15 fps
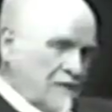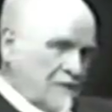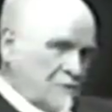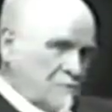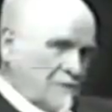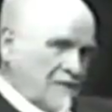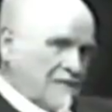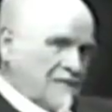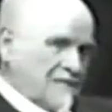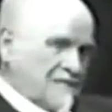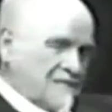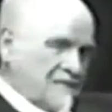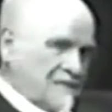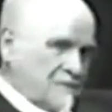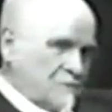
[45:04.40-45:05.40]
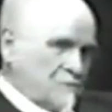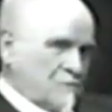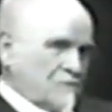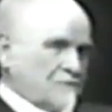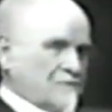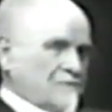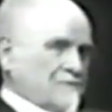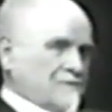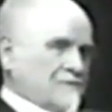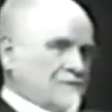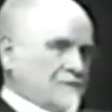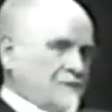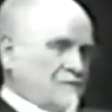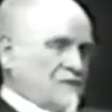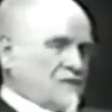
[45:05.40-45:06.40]
way to understand your
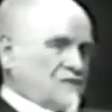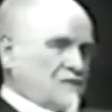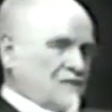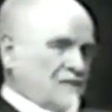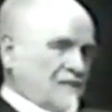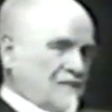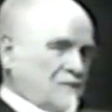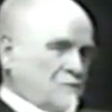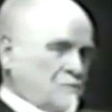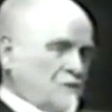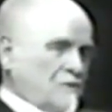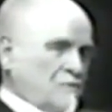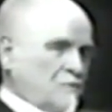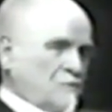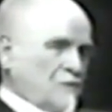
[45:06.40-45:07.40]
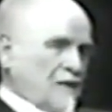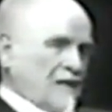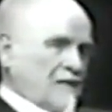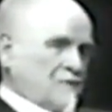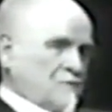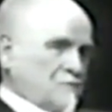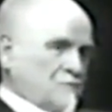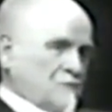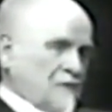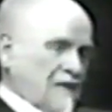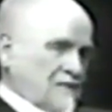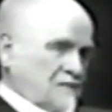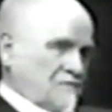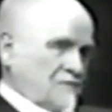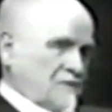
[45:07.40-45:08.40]
question and to give your
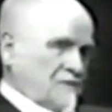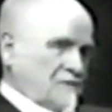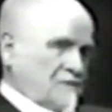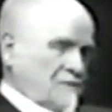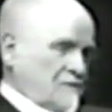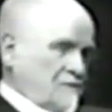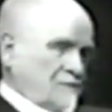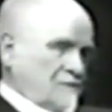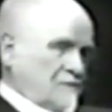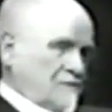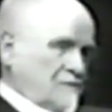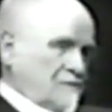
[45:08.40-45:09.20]
answer. No.